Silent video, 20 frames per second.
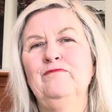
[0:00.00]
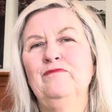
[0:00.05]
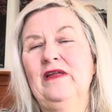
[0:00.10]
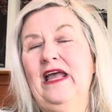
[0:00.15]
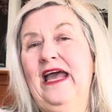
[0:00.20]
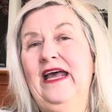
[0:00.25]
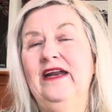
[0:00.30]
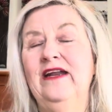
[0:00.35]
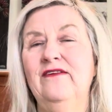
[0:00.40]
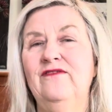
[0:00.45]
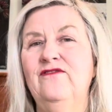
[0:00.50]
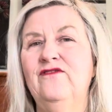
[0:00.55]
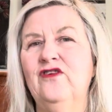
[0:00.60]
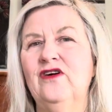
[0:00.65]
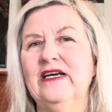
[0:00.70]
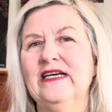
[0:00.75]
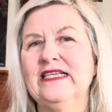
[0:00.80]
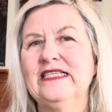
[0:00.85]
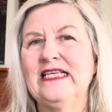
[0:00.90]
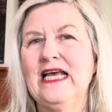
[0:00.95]
and if, for
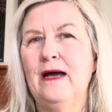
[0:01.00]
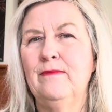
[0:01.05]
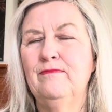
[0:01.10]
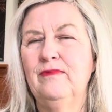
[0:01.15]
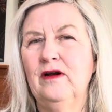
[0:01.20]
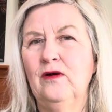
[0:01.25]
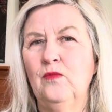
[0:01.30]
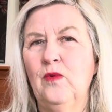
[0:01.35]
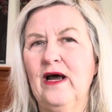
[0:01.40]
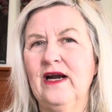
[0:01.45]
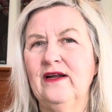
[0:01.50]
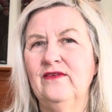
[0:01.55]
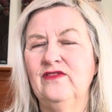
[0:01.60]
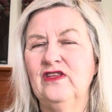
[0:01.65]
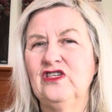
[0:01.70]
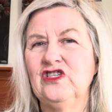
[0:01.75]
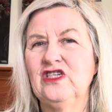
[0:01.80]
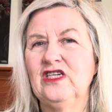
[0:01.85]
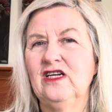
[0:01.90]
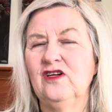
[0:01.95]
example, one of the
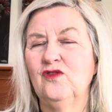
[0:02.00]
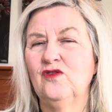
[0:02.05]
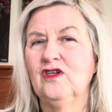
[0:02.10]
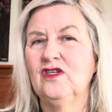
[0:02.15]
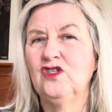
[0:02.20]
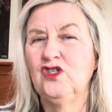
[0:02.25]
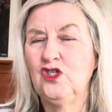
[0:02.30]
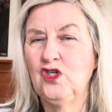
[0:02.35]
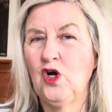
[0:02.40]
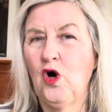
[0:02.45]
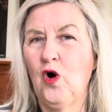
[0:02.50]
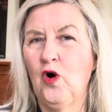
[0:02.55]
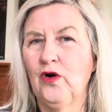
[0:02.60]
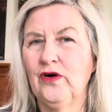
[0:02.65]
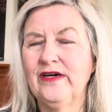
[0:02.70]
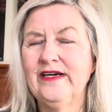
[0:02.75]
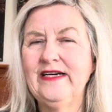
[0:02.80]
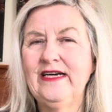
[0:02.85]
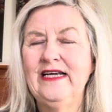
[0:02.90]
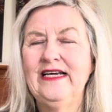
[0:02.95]
children,
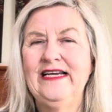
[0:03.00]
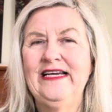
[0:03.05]
John,